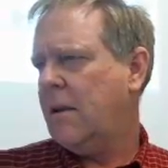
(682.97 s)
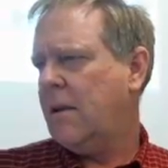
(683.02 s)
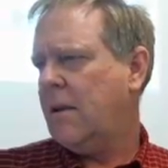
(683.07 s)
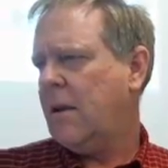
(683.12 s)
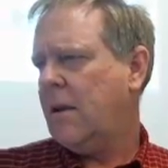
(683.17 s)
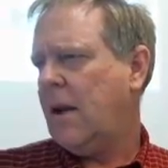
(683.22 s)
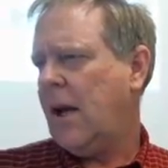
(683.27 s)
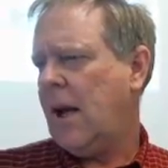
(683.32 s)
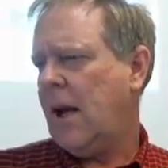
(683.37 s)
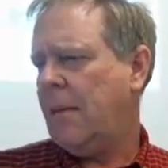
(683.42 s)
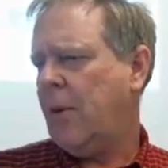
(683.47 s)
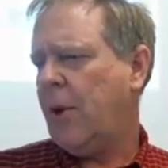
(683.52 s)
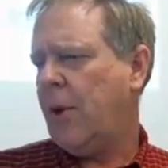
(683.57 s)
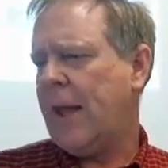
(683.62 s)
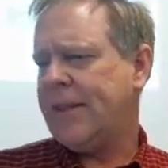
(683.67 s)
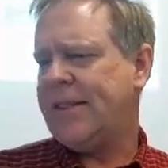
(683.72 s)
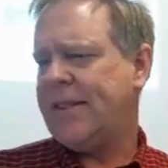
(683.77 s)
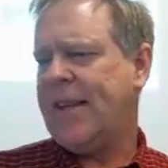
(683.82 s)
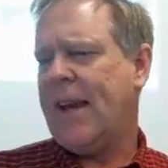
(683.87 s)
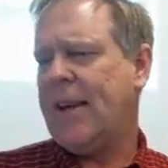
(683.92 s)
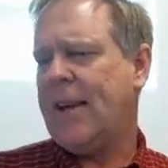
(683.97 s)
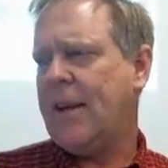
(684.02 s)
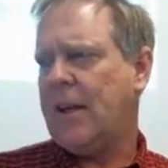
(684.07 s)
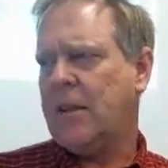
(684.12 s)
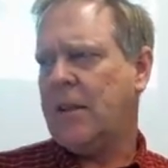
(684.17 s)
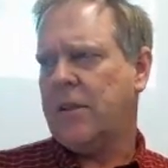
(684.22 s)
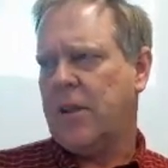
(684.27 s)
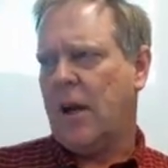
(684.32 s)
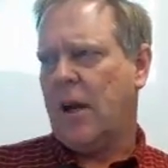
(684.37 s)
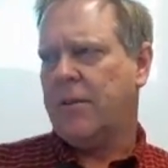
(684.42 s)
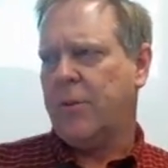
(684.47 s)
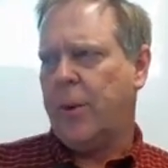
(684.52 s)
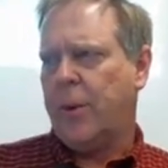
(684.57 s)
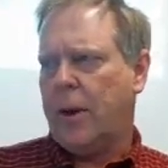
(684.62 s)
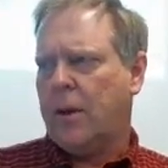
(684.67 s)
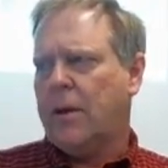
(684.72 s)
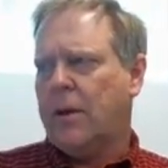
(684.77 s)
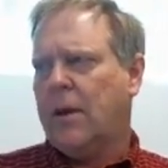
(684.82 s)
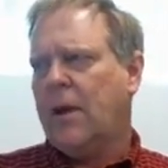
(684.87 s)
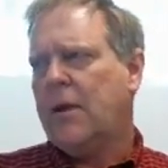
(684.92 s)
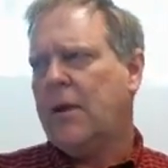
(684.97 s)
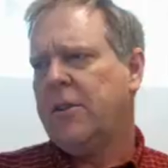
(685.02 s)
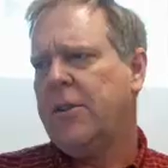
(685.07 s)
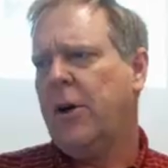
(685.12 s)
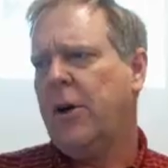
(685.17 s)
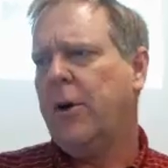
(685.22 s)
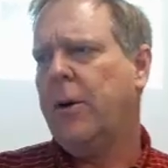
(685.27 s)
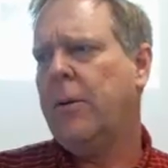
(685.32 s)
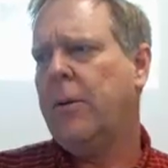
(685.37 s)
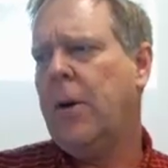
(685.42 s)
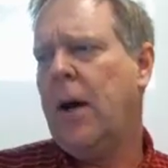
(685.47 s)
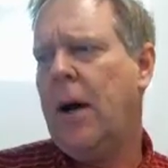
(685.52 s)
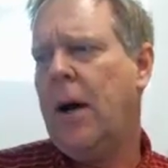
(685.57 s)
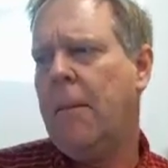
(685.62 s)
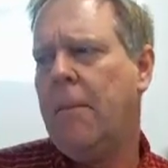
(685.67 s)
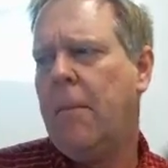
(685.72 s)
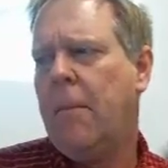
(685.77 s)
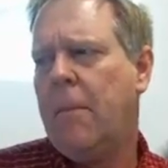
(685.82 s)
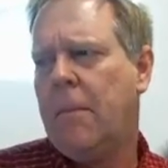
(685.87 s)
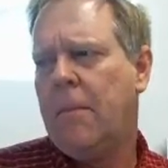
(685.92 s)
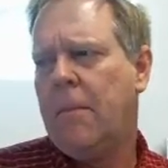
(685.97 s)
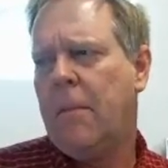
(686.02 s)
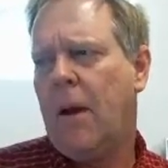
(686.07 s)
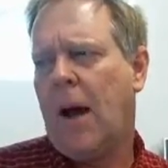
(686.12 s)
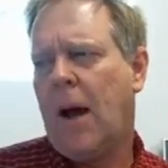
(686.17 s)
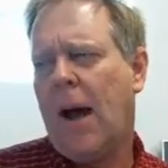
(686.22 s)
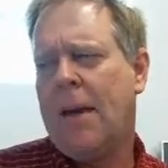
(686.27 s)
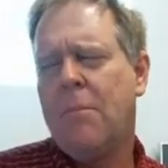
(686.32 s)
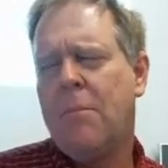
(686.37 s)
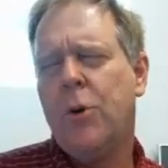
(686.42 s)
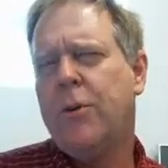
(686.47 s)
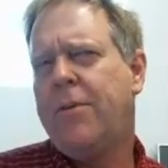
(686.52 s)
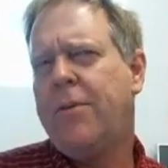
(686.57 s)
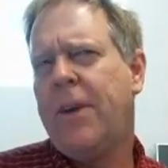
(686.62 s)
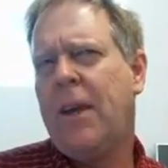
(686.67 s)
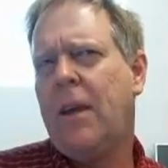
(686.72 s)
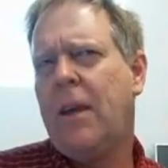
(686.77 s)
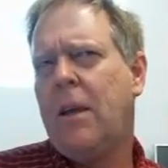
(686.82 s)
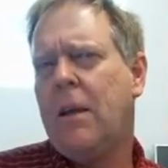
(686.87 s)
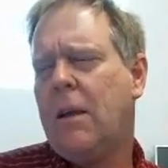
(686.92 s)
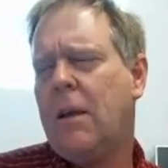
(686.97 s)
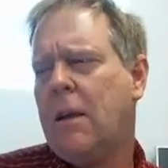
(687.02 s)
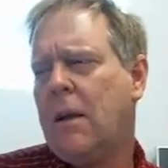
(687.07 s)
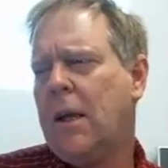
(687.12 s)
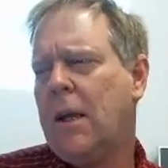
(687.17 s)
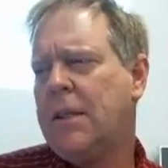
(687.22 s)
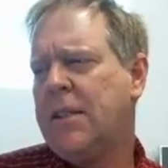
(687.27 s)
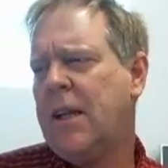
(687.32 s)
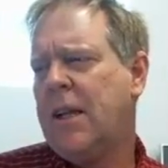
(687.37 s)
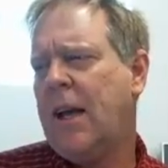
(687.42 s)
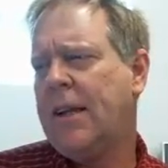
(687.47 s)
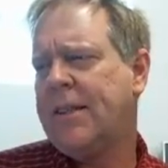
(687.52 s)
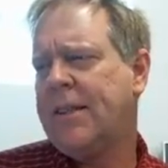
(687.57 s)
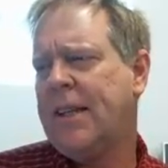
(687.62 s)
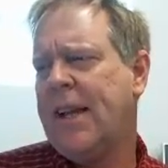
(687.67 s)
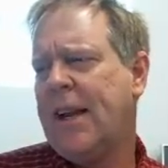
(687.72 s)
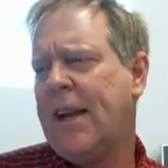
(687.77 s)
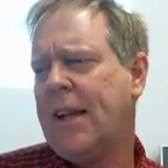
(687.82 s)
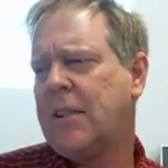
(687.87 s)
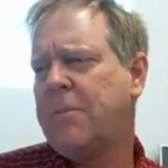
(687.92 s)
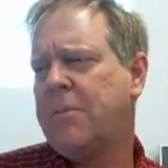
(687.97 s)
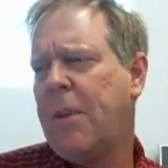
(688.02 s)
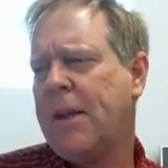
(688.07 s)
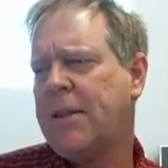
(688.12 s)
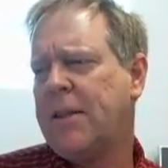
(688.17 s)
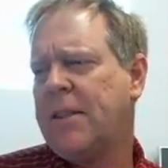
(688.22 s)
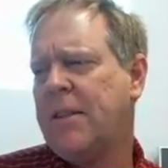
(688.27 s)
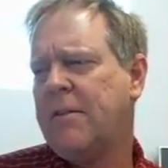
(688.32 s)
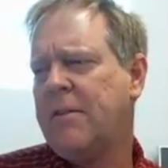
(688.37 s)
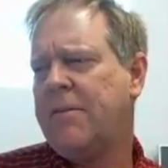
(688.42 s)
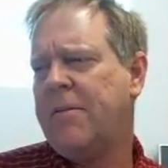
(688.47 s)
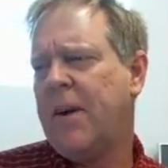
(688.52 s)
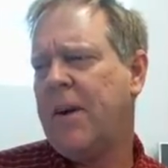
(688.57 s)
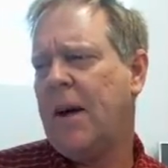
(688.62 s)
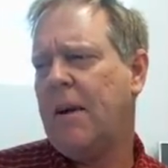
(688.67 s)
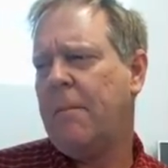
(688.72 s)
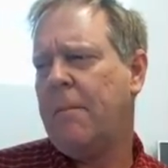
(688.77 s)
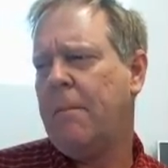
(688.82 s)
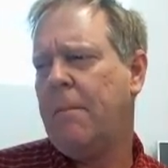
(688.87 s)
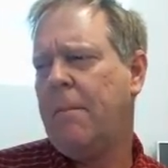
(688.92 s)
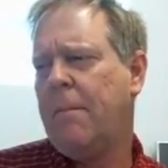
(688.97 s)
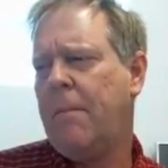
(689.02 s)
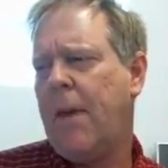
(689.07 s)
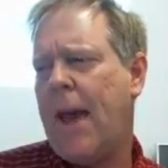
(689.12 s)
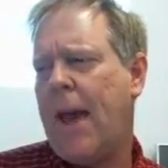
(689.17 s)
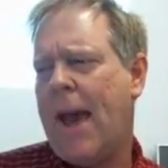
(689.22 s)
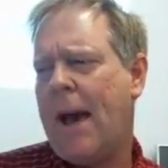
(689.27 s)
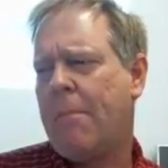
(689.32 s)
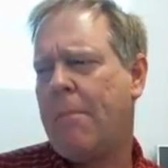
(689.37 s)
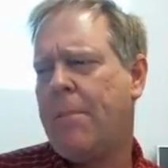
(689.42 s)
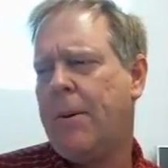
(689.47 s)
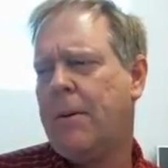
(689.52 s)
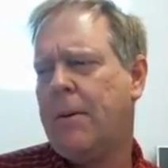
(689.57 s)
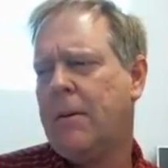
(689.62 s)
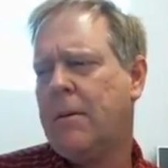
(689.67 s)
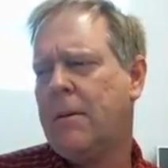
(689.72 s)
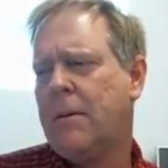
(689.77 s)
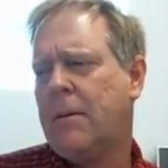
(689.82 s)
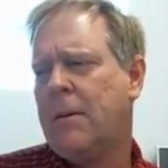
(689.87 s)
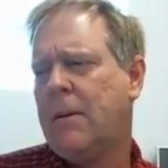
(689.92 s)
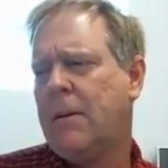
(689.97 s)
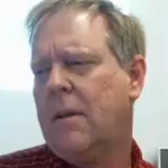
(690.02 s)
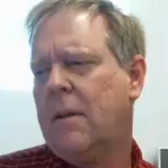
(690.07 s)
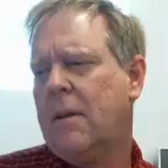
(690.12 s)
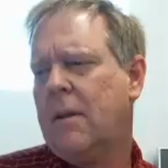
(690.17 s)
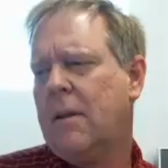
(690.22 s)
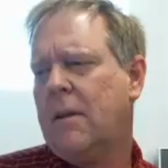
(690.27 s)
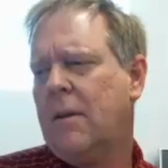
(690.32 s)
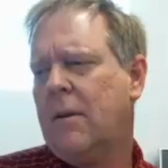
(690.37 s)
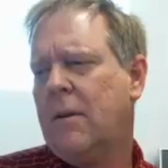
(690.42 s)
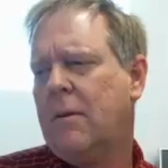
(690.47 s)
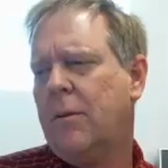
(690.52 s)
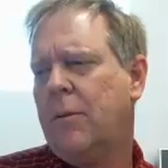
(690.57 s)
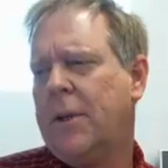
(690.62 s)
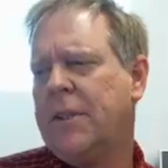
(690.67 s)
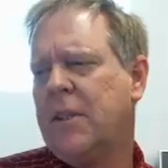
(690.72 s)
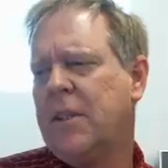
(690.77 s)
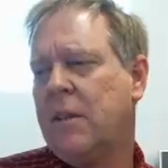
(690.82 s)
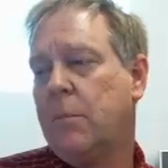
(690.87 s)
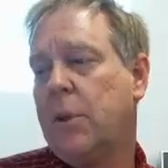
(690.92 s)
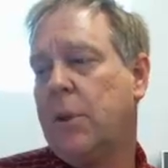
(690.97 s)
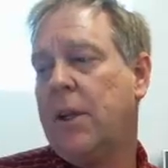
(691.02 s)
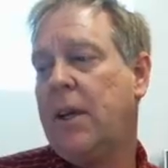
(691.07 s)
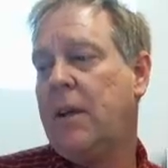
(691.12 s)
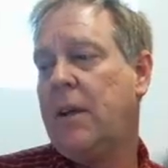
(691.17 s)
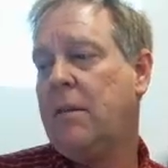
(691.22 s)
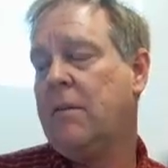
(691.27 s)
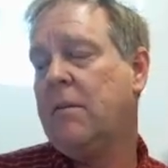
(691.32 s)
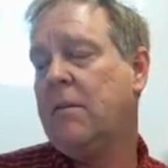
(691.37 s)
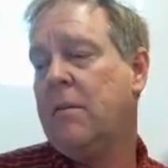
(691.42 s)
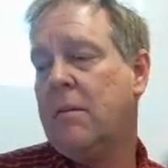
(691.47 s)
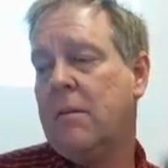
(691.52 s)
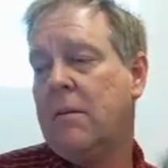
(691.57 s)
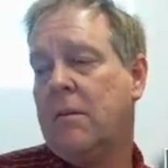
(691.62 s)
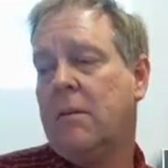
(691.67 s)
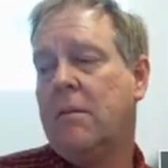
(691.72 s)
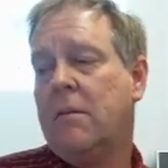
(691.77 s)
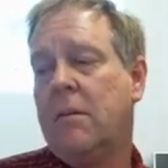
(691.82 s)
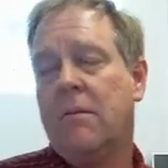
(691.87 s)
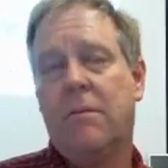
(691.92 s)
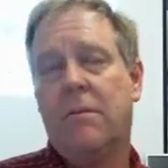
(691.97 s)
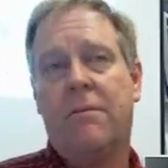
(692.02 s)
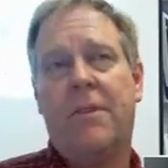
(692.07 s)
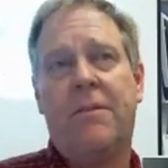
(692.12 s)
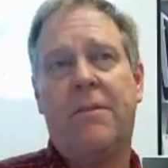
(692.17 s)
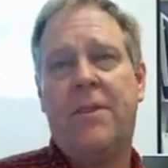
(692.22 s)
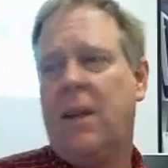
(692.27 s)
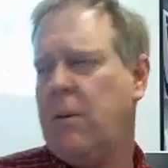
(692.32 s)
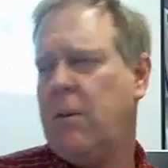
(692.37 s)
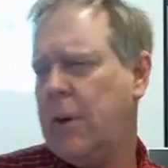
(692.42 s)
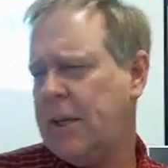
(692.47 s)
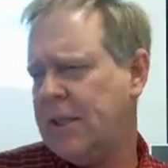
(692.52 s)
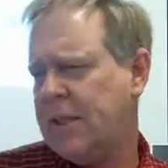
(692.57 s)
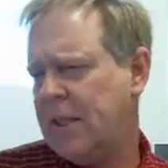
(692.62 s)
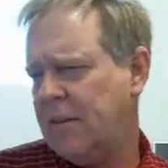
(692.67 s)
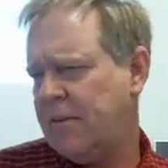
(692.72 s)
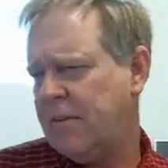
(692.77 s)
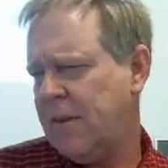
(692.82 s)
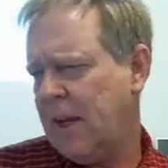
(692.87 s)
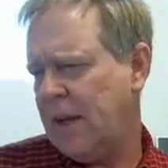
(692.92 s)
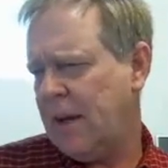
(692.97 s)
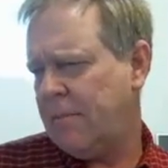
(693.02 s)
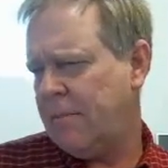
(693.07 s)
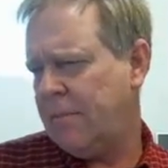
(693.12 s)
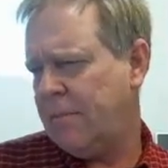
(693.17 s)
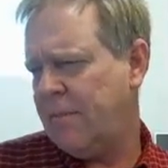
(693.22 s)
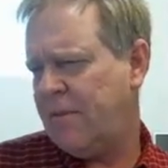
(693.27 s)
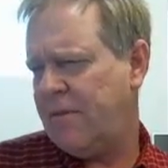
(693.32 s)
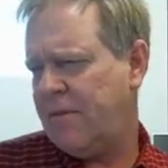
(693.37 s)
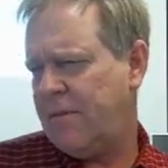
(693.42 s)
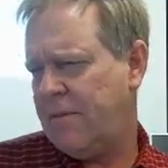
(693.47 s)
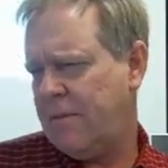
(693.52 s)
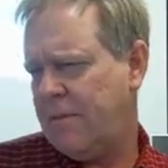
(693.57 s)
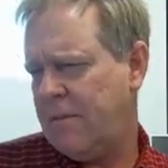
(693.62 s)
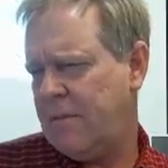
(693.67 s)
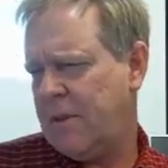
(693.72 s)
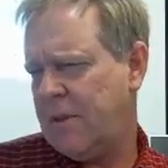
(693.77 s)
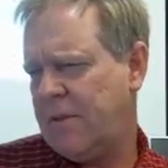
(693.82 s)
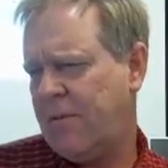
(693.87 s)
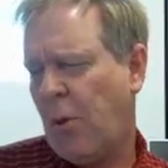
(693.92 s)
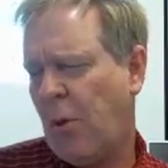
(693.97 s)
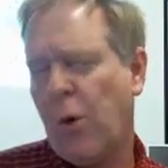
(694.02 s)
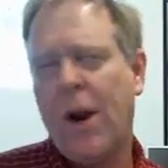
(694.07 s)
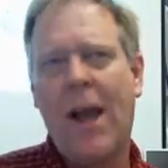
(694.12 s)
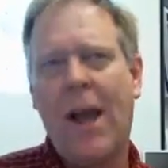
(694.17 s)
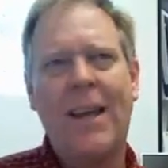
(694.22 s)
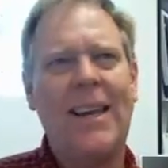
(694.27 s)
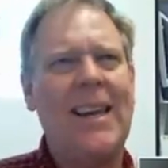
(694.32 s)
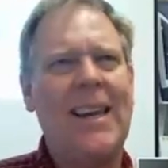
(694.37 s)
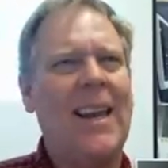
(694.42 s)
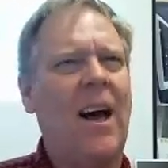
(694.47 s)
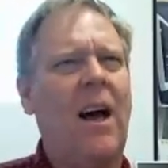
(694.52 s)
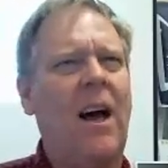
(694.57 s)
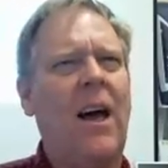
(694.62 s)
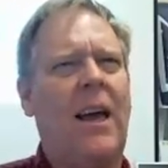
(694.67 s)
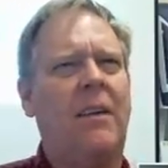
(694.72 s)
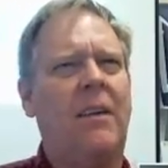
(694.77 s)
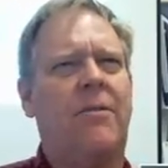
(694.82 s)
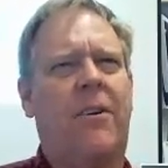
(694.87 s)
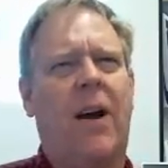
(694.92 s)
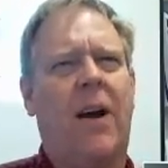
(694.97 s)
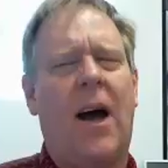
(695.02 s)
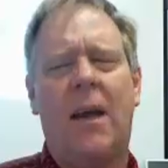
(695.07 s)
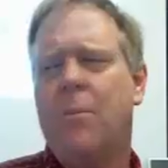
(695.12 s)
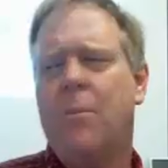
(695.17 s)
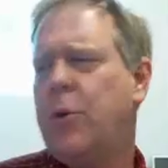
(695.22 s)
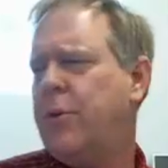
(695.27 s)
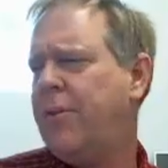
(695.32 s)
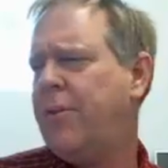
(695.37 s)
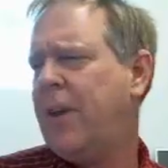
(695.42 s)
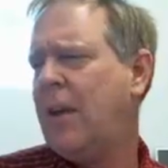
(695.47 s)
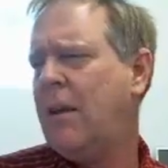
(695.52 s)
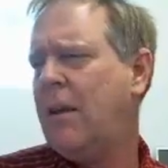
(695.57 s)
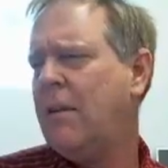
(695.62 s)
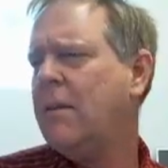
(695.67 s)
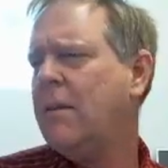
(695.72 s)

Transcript: That's the editing software. So iMovie is an inexpensive app, reasonably what is it? It's $4.99 for iMovie.